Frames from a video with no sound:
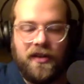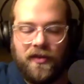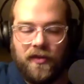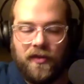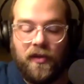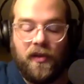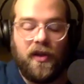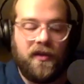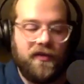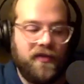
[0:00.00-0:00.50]

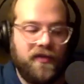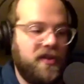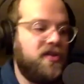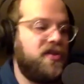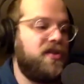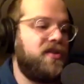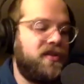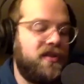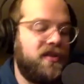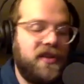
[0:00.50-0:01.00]
Love to
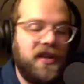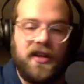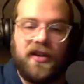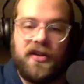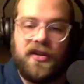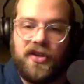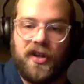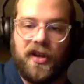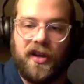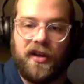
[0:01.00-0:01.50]
just
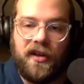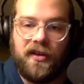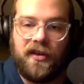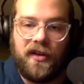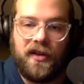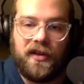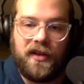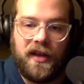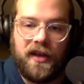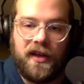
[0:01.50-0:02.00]
DJ
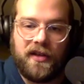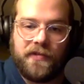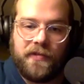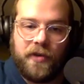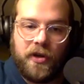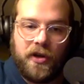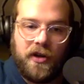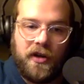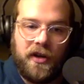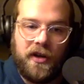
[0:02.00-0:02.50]
a dance
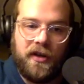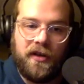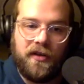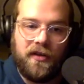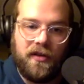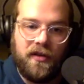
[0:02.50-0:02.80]
party,